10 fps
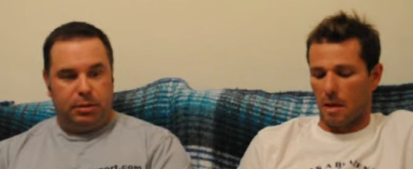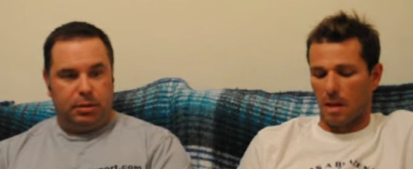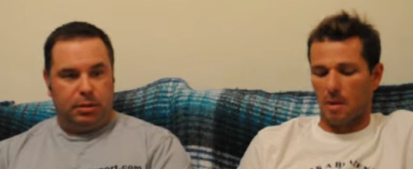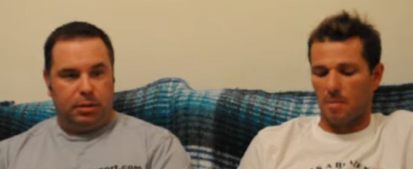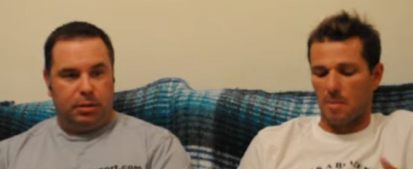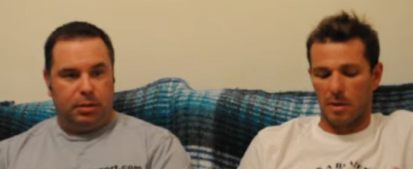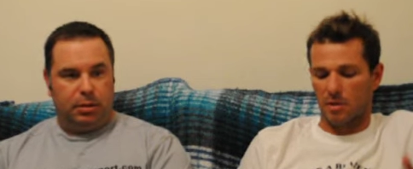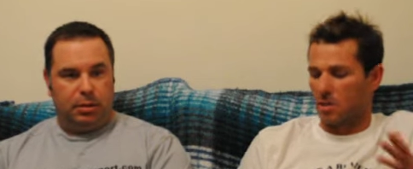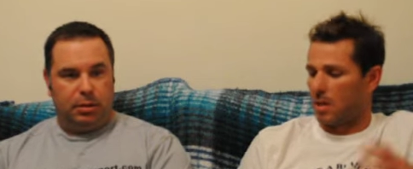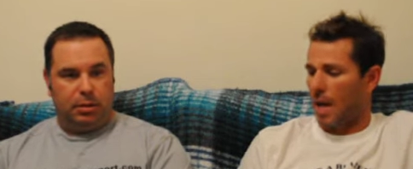Speaker 1: a lot of people
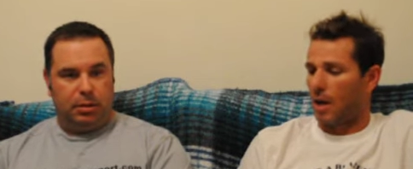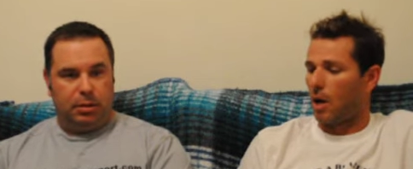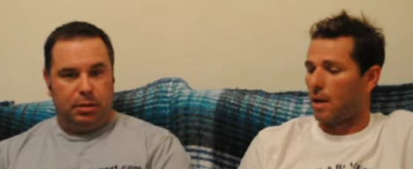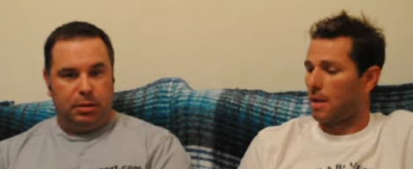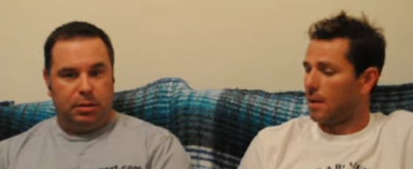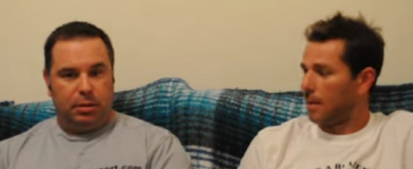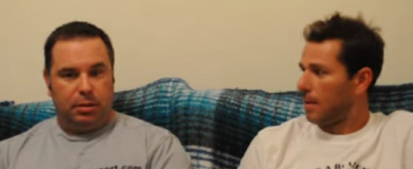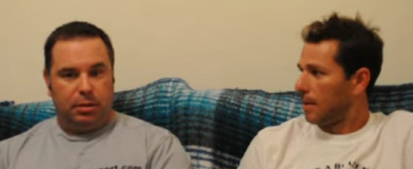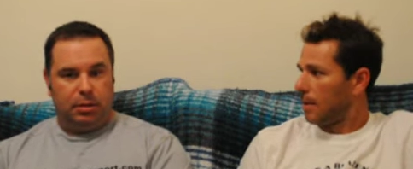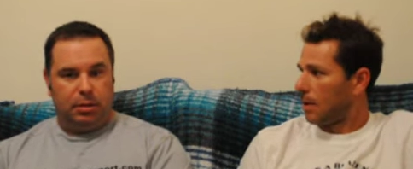can just hang on
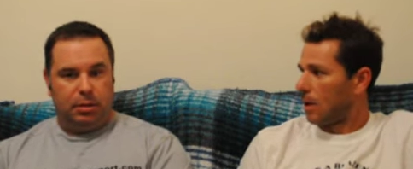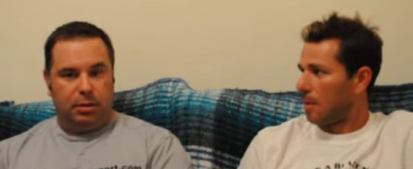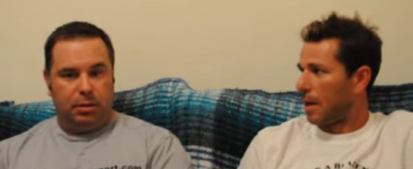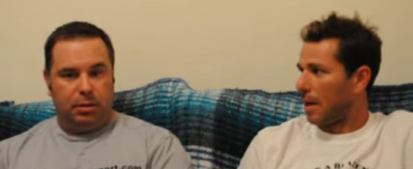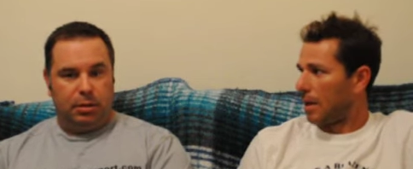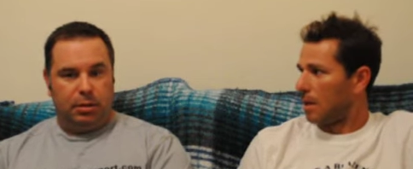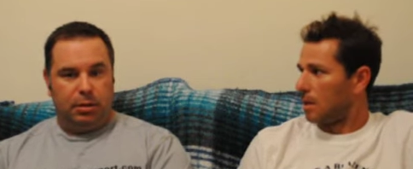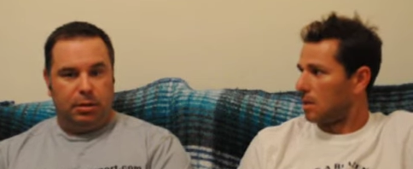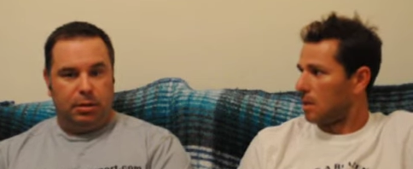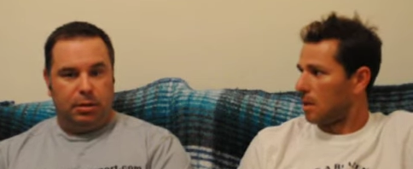on the bike, and
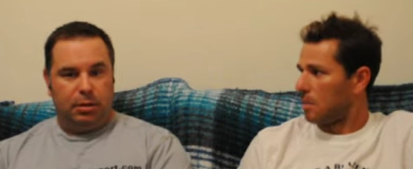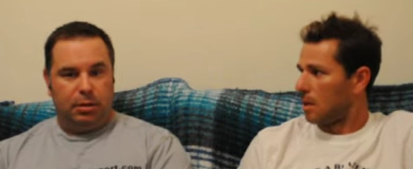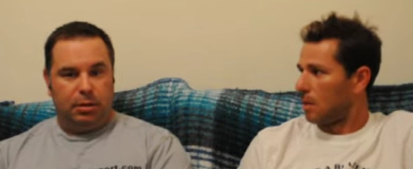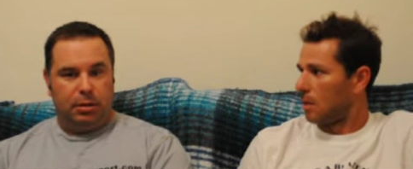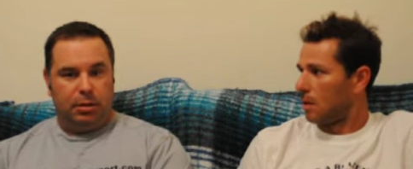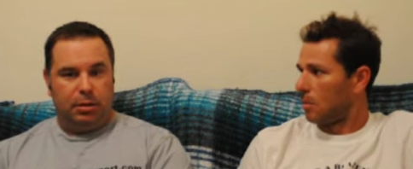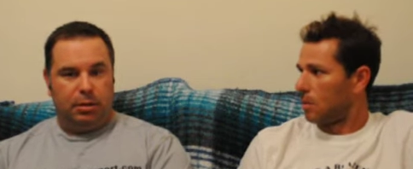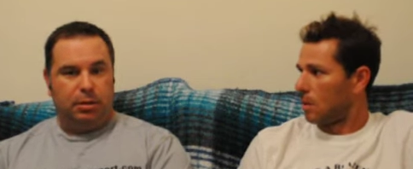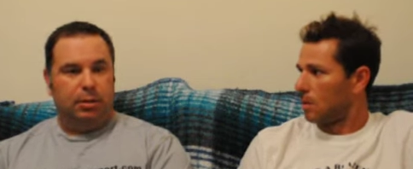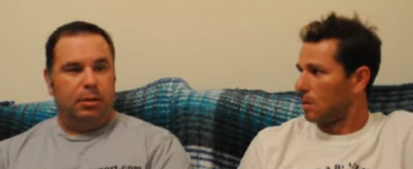it's going to be a, a
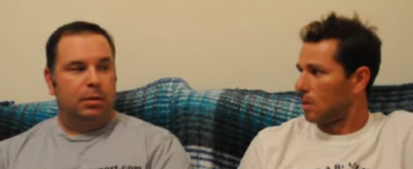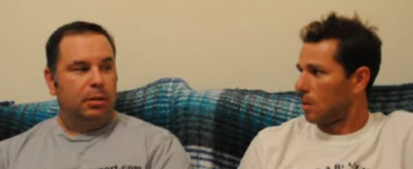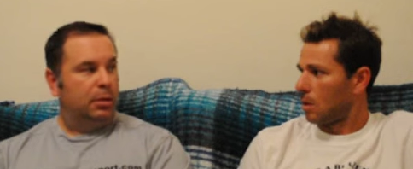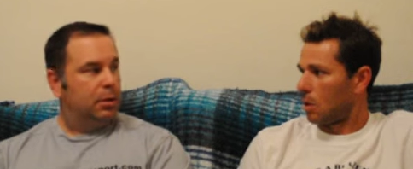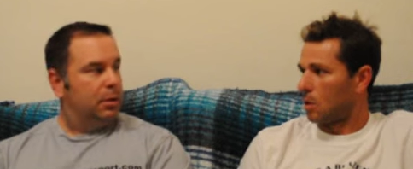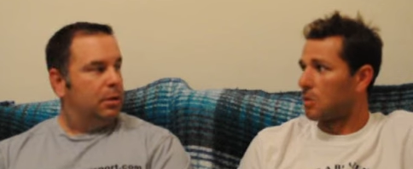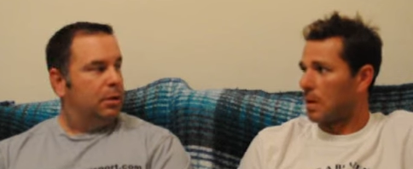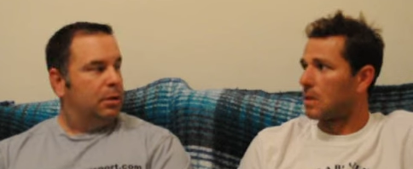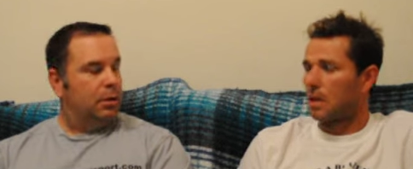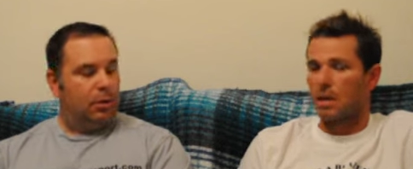real close
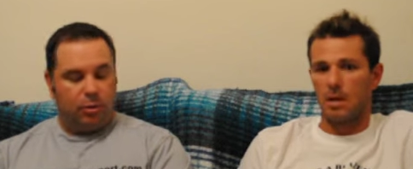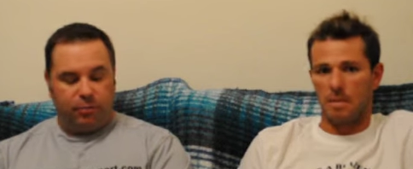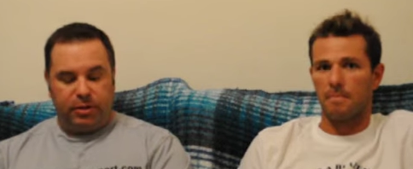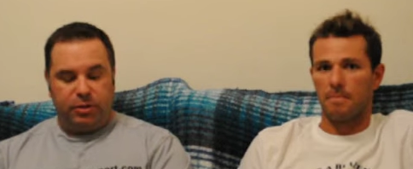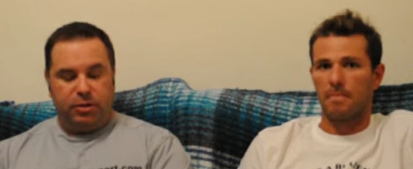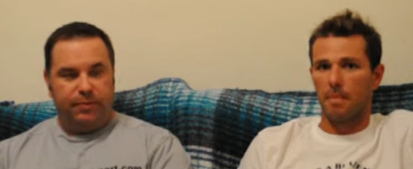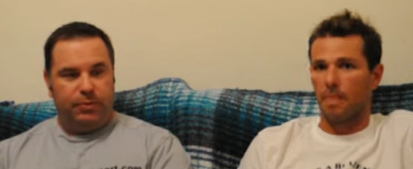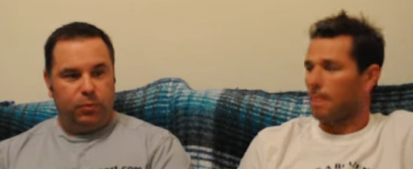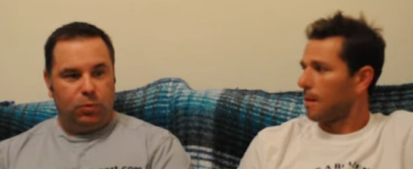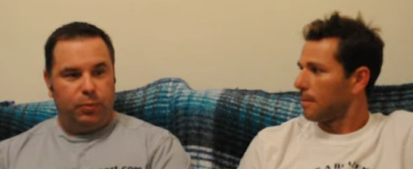race, I think. Hopefully
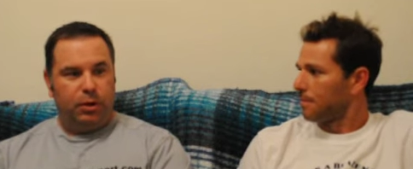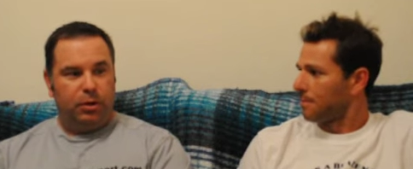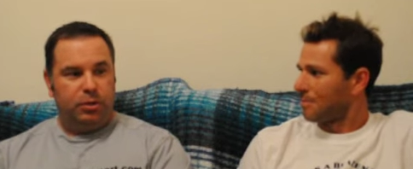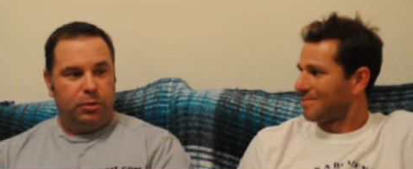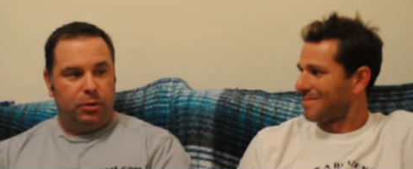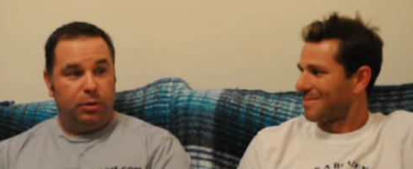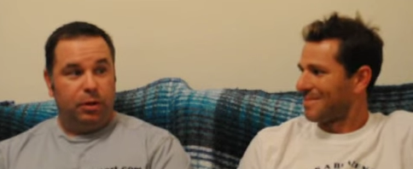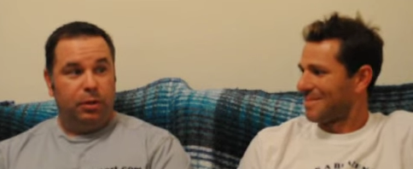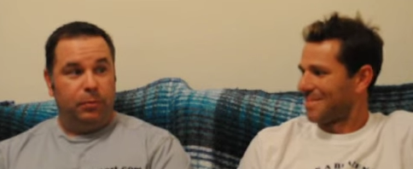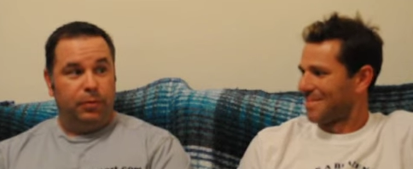drafting
Speaker 2: won't be an issue. I know they
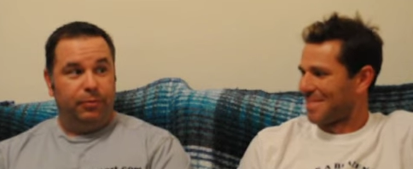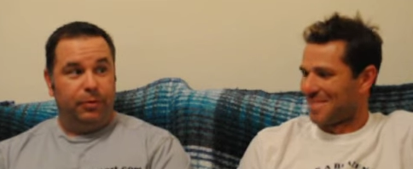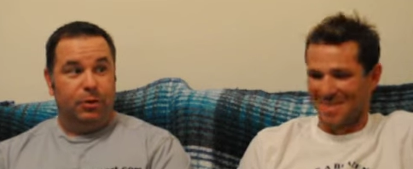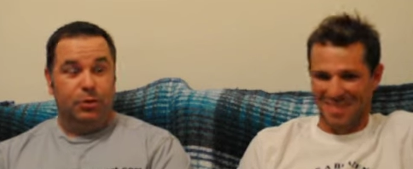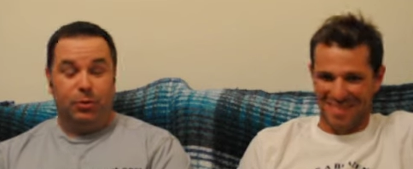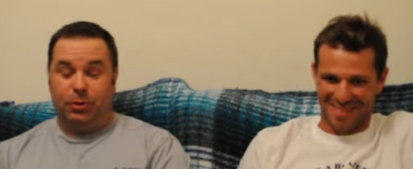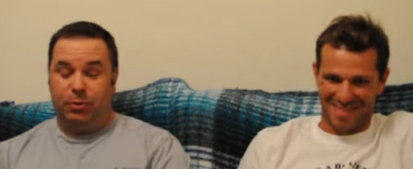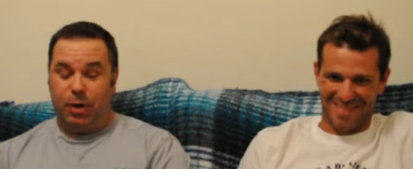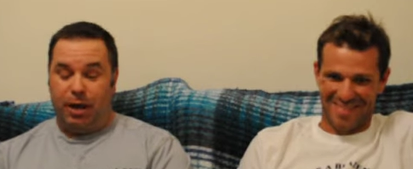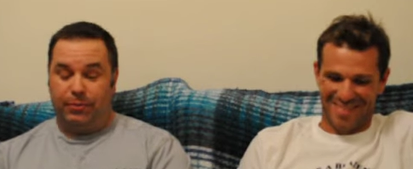had a little bit of an issue with
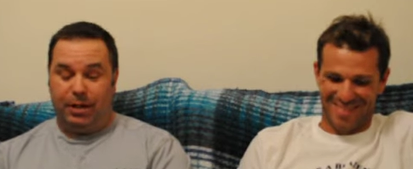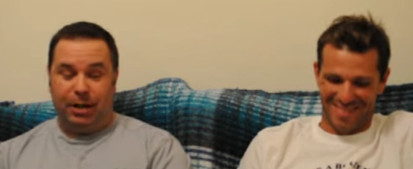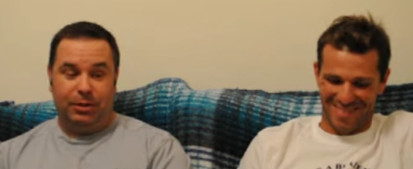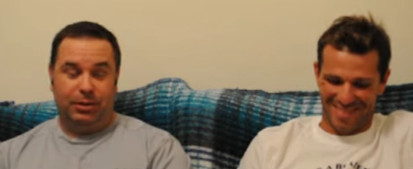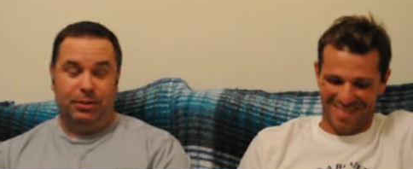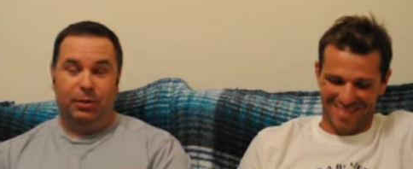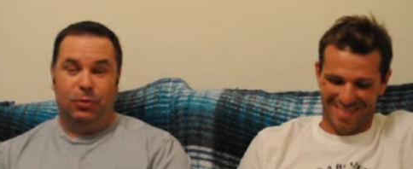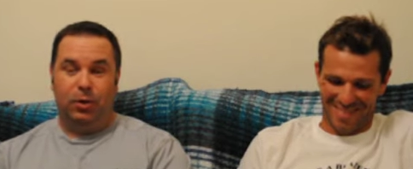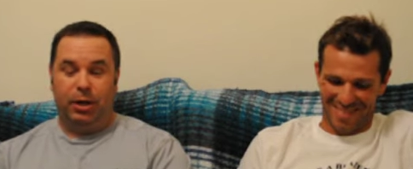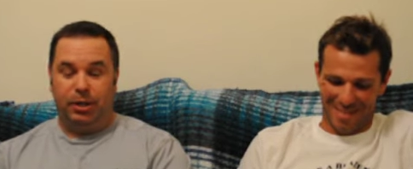drafting out there in
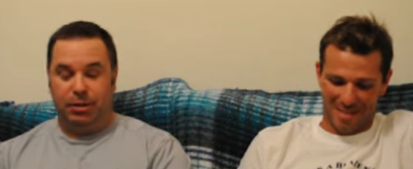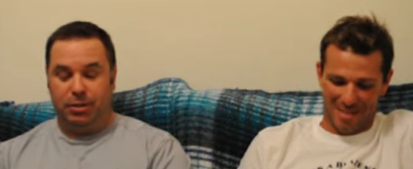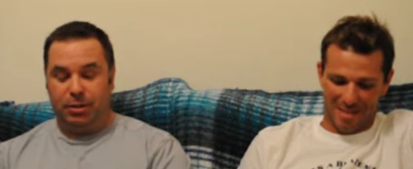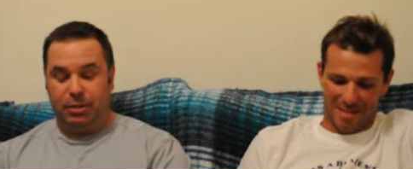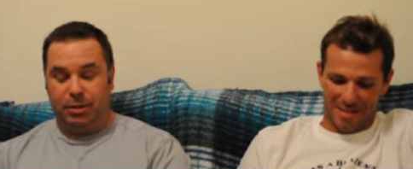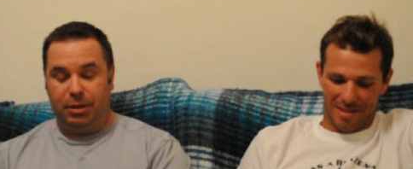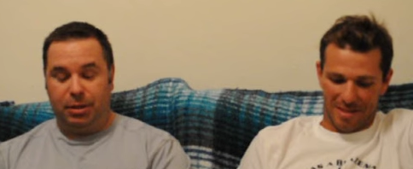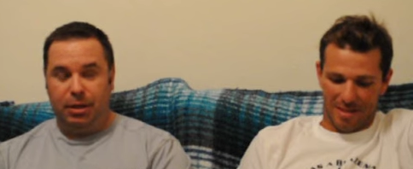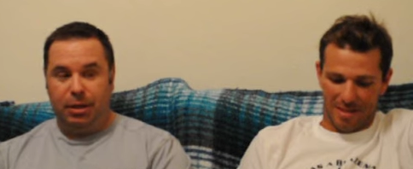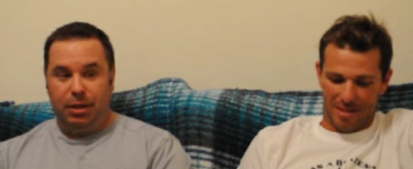Hawaii this year, and
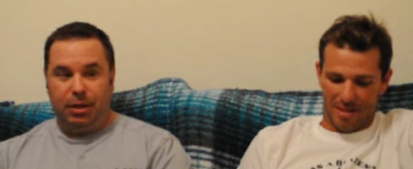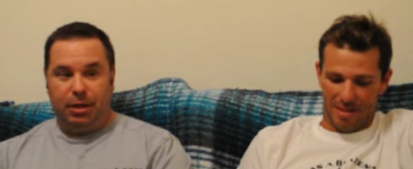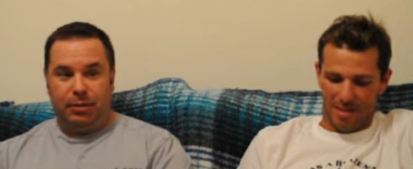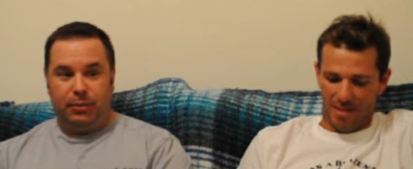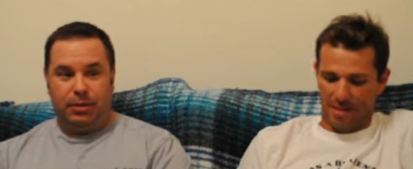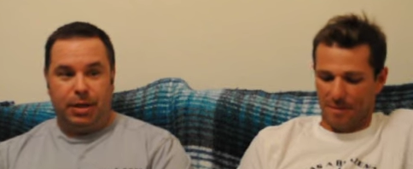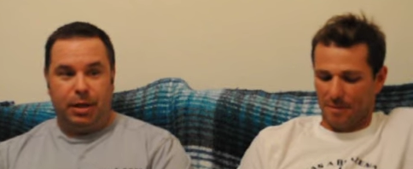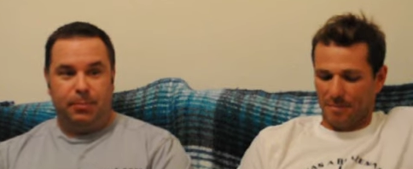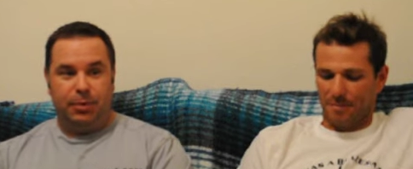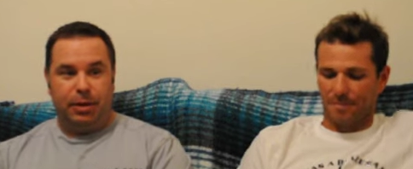there was a
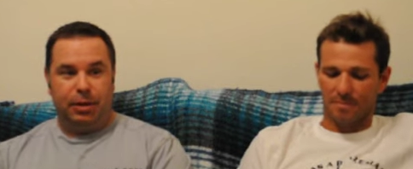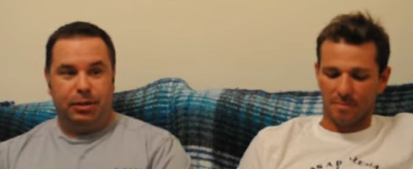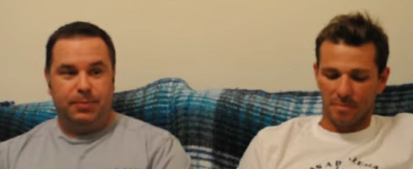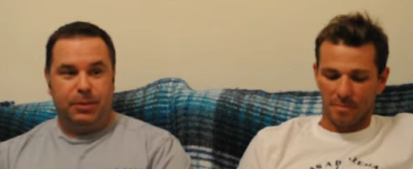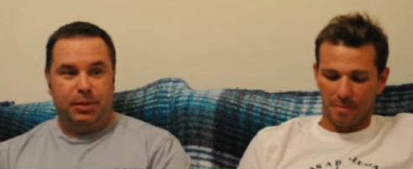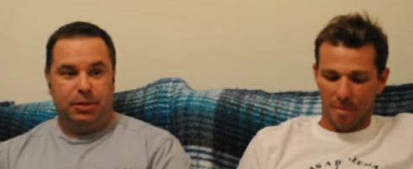lot of penalties being